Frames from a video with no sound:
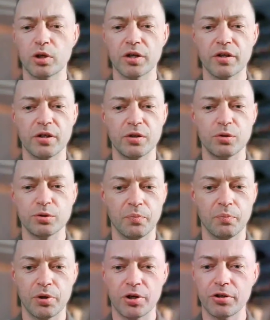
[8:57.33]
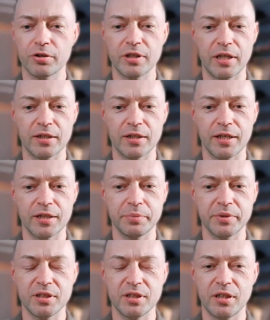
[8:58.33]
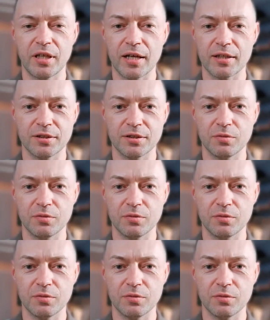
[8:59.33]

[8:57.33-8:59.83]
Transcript: are those BIRT and NPT taxes?